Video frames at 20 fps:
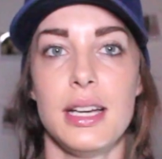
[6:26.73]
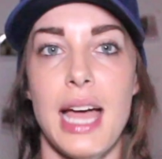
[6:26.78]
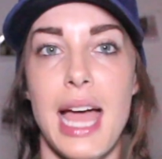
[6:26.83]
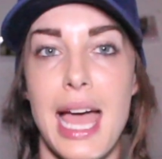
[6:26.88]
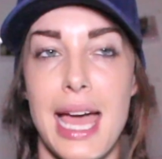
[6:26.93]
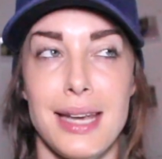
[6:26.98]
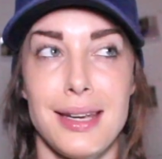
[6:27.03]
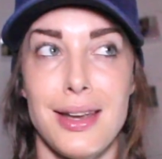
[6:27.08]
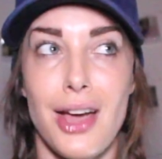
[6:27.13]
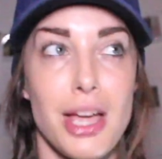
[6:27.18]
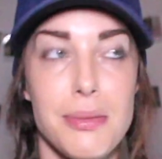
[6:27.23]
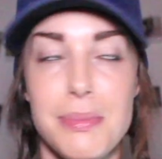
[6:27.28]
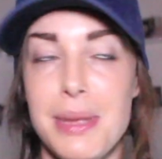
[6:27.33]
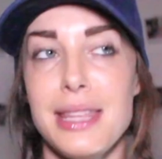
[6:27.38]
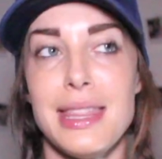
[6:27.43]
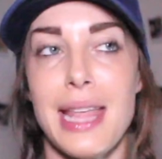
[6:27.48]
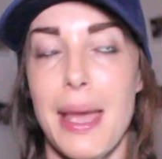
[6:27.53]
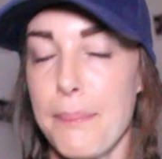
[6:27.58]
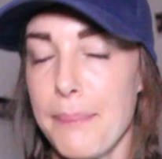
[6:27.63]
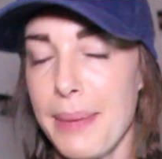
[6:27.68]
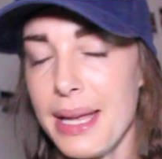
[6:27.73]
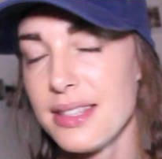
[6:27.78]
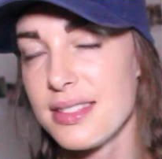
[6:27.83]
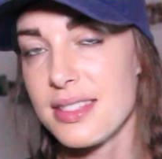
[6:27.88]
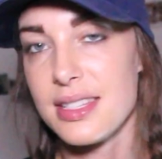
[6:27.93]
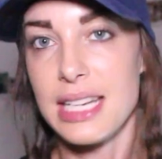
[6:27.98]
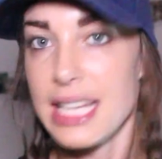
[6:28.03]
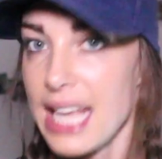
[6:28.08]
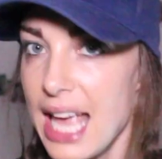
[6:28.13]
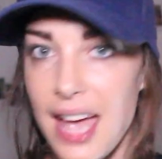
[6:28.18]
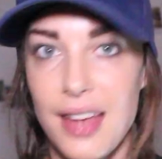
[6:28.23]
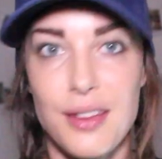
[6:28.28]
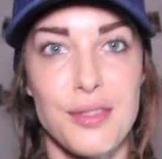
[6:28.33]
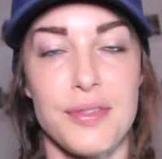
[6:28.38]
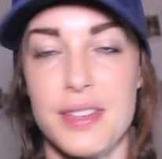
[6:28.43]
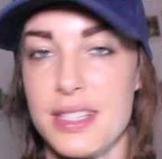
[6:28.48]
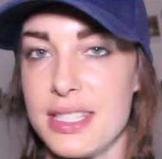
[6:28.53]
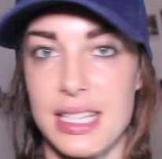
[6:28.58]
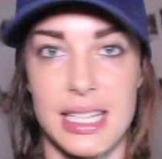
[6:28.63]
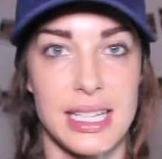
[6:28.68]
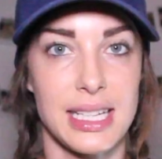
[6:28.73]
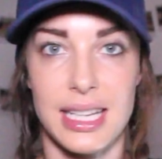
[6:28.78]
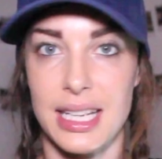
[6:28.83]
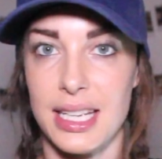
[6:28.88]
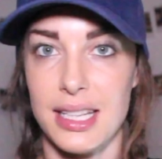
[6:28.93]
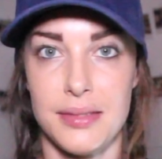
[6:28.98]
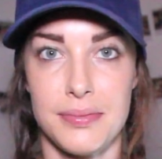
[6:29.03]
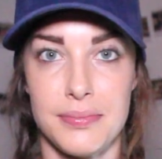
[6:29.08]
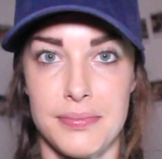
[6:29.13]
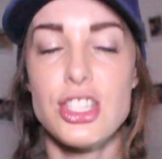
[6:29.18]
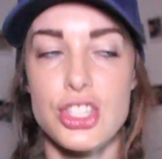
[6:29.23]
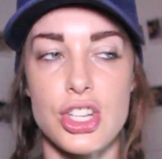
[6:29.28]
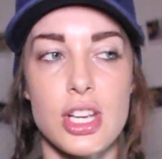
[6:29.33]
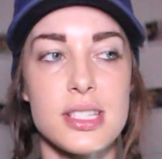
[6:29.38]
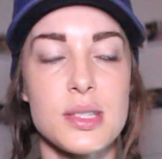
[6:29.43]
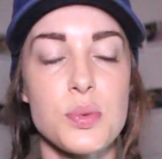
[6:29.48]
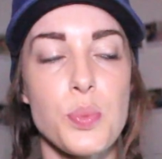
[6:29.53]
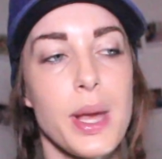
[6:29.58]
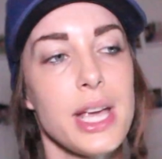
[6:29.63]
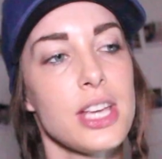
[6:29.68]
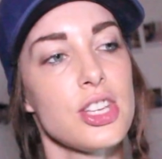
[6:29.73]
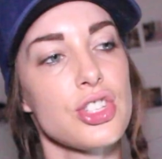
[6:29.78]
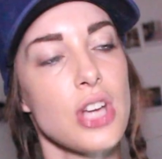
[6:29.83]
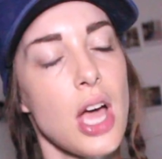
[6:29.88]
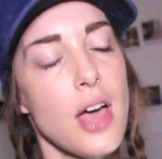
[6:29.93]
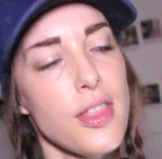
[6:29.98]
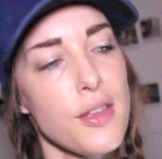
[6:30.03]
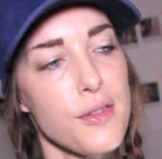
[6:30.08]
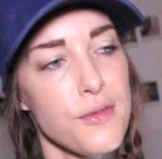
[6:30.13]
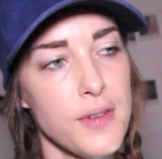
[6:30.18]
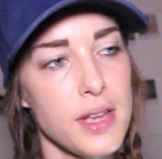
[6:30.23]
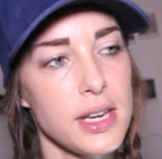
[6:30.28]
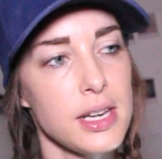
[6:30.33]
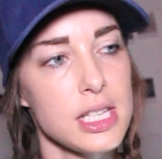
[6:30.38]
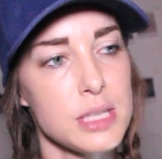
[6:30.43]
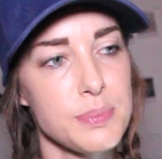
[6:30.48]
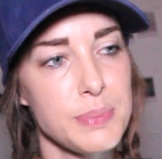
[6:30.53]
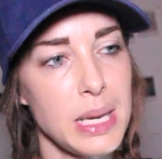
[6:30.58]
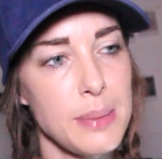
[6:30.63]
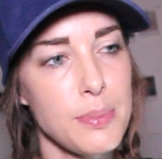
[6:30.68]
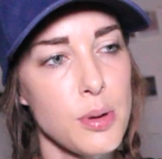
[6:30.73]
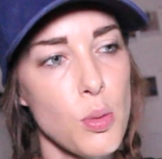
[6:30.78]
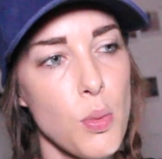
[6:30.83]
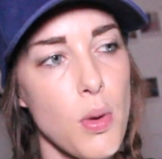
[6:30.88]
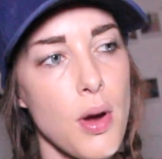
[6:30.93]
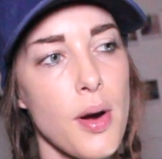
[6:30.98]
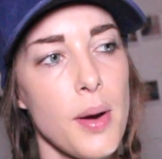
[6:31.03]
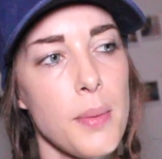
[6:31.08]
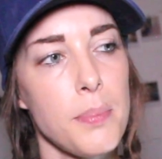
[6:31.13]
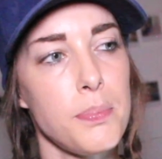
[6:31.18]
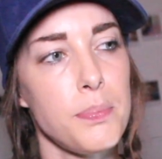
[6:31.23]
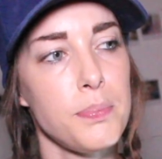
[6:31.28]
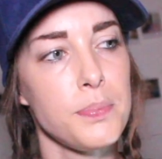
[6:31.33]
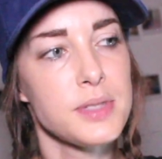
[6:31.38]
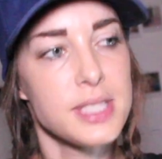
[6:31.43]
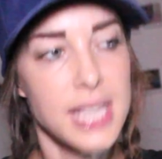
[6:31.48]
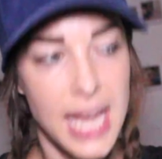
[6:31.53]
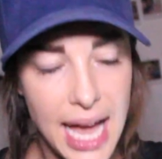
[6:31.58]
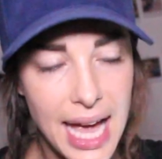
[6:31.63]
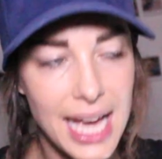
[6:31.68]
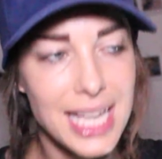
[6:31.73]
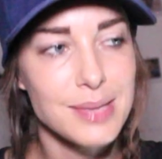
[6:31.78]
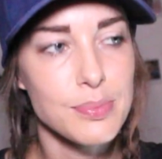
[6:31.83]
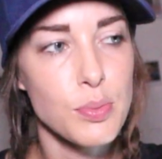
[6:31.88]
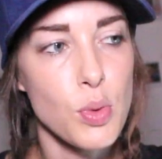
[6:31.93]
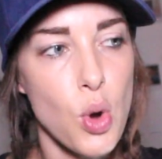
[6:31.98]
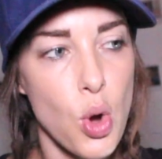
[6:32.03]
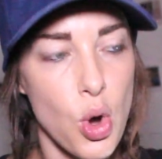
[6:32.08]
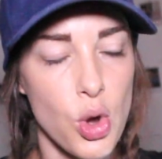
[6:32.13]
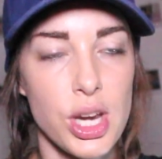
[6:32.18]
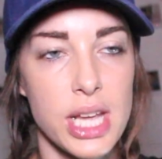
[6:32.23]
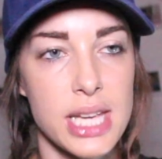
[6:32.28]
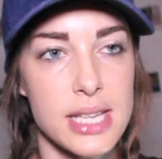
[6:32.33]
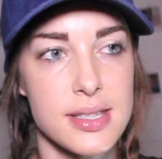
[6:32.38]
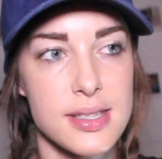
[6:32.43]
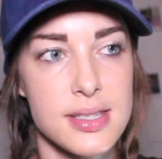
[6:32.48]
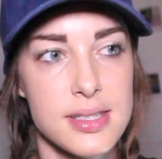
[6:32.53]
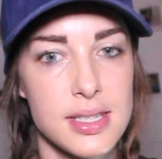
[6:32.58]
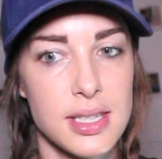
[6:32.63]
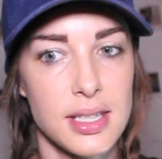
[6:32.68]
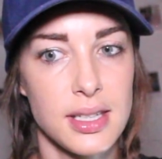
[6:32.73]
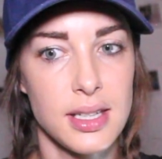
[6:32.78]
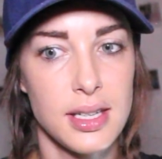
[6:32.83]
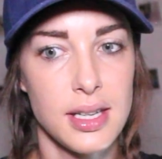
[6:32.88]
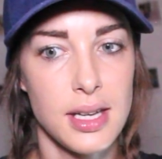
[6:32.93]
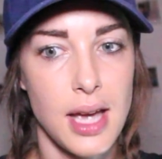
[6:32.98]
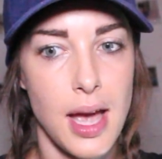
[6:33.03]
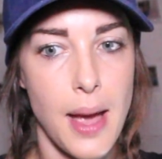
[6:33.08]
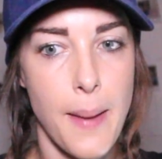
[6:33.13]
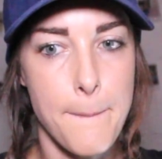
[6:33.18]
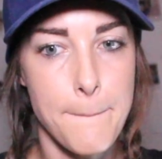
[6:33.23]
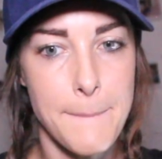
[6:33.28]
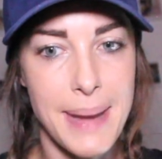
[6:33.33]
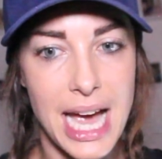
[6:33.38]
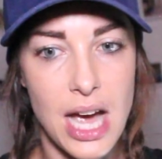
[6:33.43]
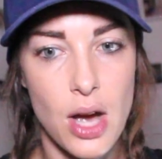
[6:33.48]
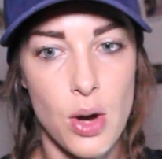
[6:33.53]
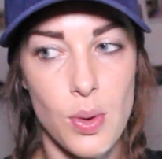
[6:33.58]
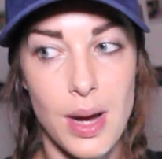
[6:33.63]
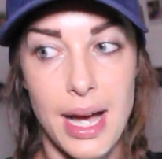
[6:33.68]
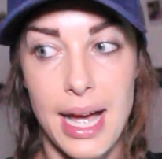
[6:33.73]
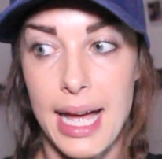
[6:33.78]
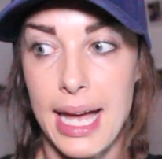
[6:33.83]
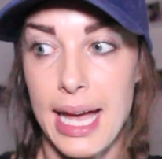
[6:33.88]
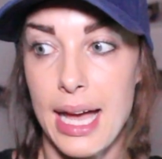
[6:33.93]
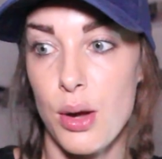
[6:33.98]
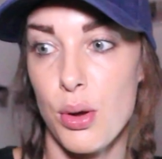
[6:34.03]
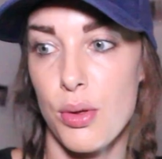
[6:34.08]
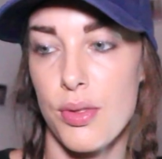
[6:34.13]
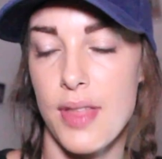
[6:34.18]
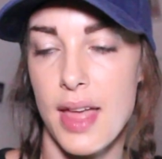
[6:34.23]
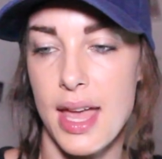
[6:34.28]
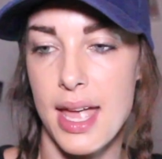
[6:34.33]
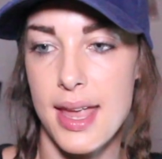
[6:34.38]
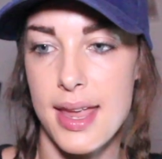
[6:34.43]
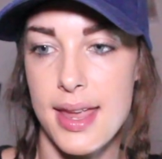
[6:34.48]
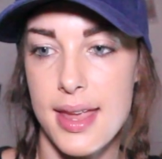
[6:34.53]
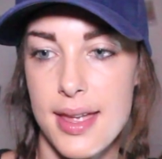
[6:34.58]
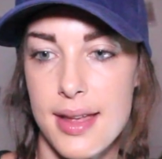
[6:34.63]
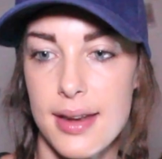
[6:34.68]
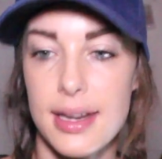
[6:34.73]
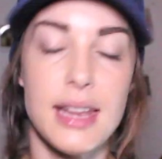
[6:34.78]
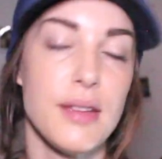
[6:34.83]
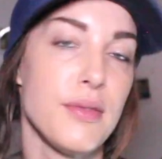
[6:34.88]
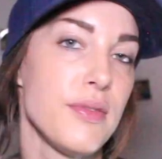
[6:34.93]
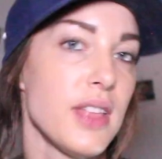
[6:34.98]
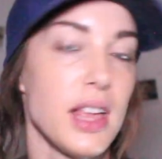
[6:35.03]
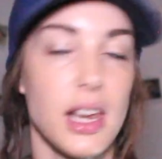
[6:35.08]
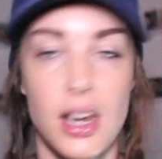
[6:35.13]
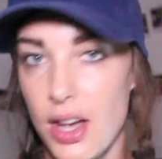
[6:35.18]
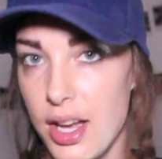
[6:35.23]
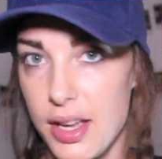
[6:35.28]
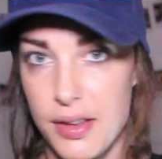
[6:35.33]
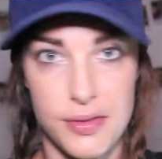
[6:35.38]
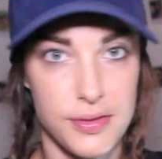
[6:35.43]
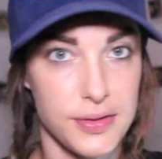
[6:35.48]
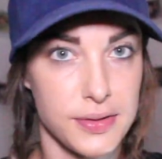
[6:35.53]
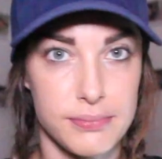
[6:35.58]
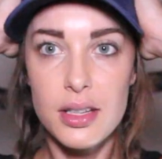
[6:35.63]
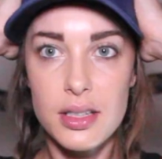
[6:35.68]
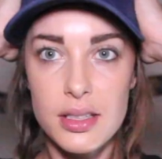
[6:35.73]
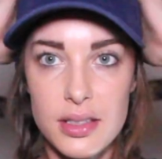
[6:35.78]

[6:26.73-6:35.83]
And I mean that mentally and physically. I just wish other fitness people were a tad more honest about how they live their life.